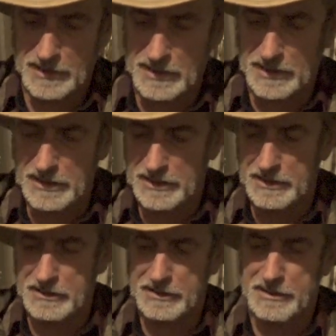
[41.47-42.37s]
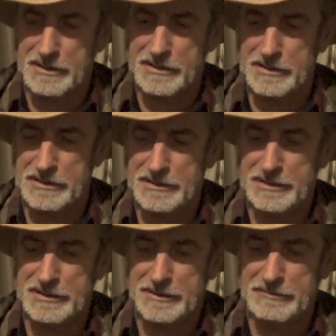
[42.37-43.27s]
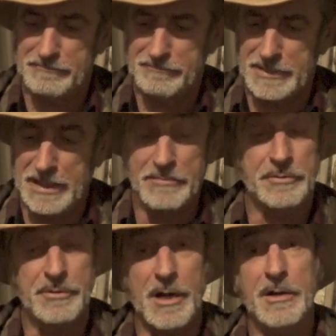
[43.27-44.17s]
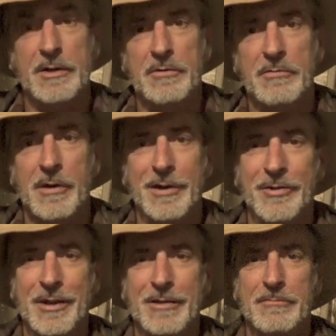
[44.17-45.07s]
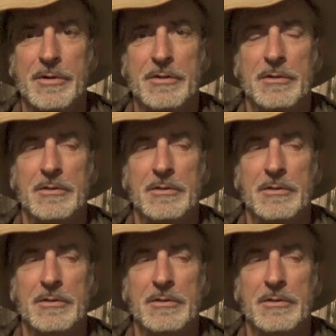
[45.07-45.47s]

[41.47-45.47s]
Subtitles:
He was trying to do the right thing, but